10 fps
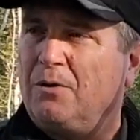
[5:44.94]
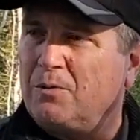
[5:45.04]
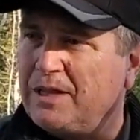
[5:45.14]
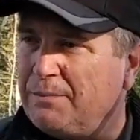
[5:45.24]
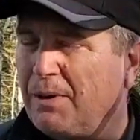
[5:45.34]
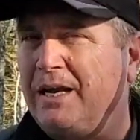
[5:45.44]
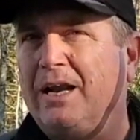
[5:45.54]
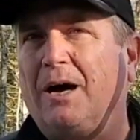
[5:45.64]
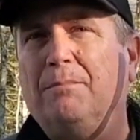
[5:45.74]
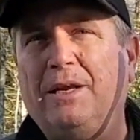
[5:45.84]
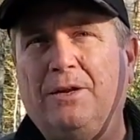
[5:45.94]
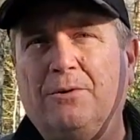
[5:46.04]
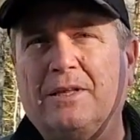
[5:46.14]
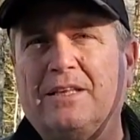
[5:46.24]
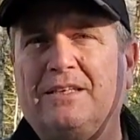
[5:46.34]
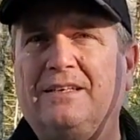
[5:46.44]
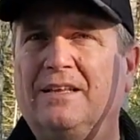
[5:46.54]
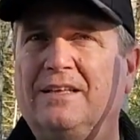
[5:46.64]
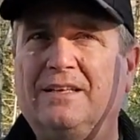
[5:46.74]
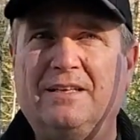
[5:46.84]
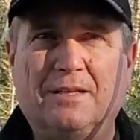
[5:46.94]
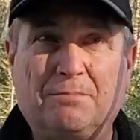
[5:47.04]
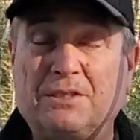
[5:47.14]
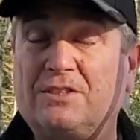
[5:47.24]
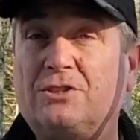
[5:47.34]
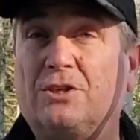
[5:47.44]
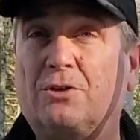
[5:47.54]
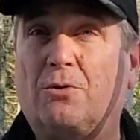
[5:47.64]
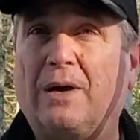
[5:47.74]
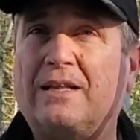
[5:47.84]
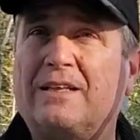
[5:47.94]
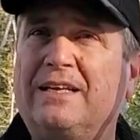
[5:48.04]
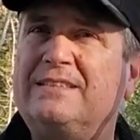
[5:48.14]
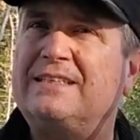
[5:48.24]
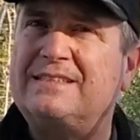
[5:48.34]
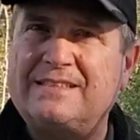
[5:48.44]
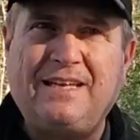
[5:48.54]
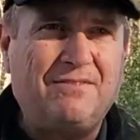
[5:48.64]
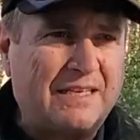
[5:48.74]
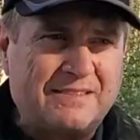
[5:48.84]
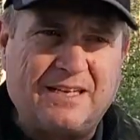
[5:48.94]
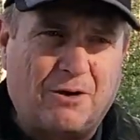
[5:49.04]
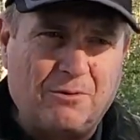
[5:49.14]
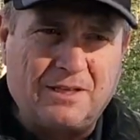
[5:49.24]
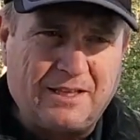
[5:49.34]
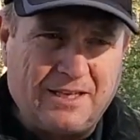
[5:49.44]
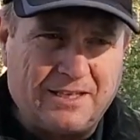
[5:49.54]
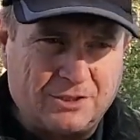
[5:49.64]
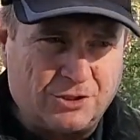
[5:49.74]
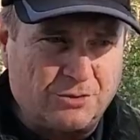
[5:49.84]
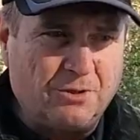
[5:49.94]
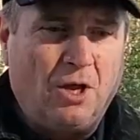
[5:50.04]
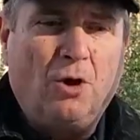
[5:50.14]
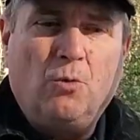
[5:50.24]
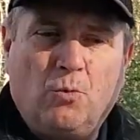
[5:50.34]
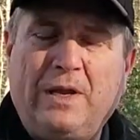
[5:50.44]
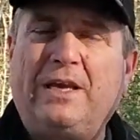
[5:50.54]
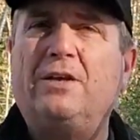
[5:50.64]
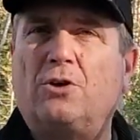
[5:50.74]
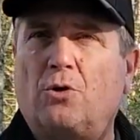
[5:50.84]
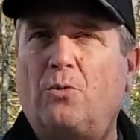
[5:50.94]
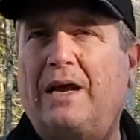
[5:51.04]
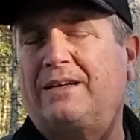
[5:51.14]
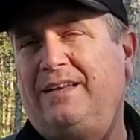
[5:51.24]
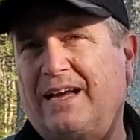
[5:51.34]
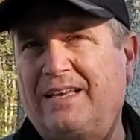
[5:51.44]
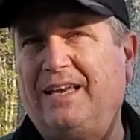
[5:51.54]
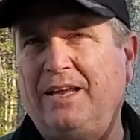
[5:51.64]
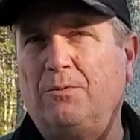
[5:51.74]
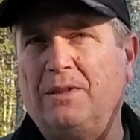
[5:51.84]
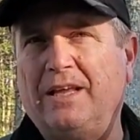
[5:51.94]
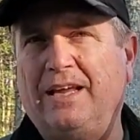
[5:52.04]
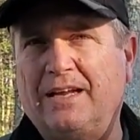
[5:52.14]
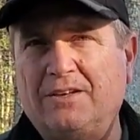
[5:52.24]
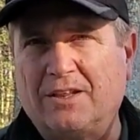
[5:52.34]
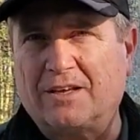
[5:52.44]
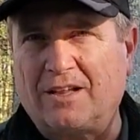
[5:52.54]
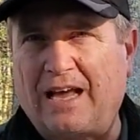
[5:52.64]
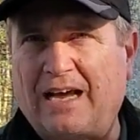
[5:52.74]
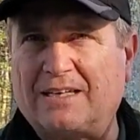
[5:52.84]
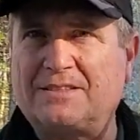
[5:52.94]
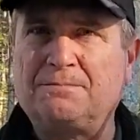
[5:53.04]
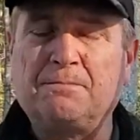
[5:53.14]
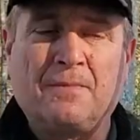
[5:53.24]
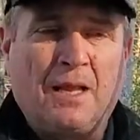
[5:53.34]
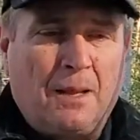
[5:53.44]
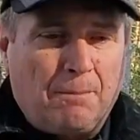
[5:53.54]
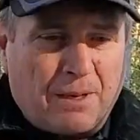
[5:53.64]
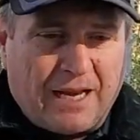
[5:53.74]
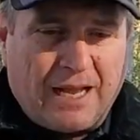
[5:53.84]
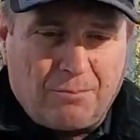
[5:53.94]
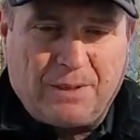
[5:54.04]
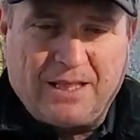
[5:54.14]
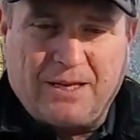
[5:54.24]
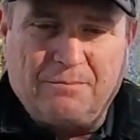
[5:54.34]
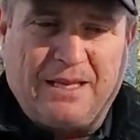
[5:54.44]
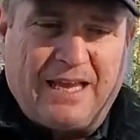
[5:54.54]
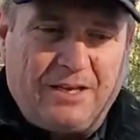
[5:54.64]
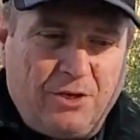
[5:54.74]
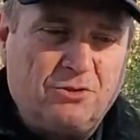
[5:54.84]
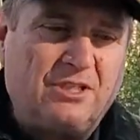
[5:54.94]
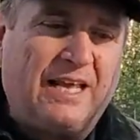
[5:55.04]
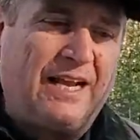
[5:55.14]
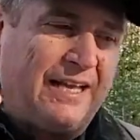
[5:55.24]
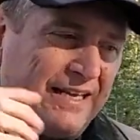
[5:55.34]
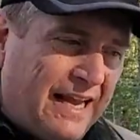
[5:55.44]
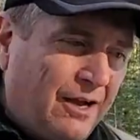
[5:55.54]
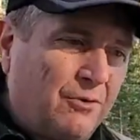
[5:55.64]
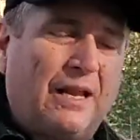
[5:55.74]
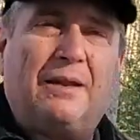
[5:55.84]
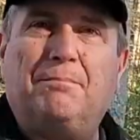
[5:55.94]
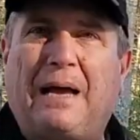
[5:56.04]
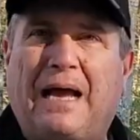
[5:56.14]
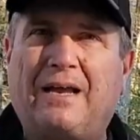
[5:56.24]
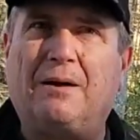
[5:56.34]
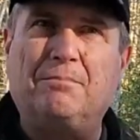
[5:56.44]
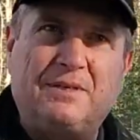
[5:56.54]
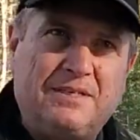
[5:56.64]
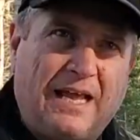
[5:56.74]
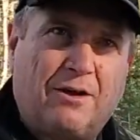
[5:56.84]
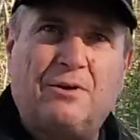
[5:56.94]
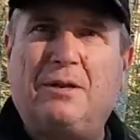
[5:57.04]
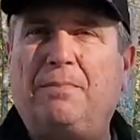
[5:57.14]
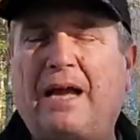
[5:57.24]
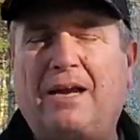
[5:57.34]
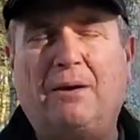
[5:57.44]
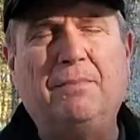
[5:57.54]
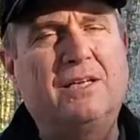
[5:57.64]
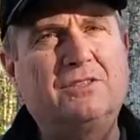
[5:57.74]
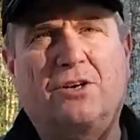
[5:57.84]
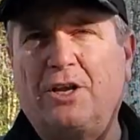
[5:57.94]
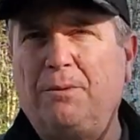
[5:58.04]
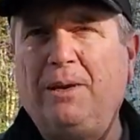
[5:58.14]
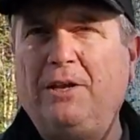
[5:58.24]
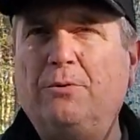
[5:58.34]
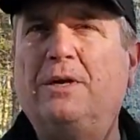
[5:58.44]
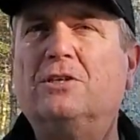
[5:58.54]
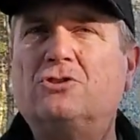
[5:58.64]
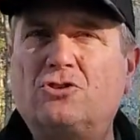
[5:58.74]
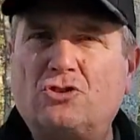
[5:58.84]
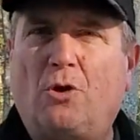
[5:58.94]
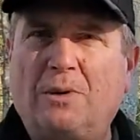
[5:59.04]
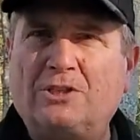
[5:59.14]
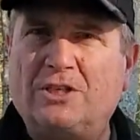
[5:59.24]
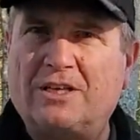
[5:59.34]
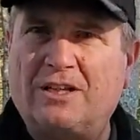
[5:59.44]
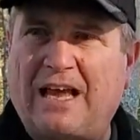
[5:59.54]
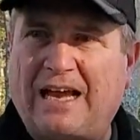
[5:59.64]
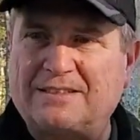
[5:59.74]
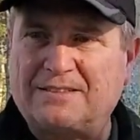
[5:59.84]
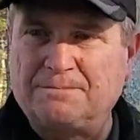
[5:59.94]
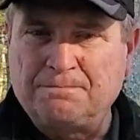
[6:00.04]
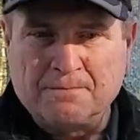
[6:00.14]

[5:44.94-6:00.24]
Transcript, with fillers: when they might not be doing the, the, the position correctly? He said, Steve, that's not really the issue. We can correct technique when they get to the class, but helping them get used to getting down and back up, down and back up, because they're going to be doing it so much in class.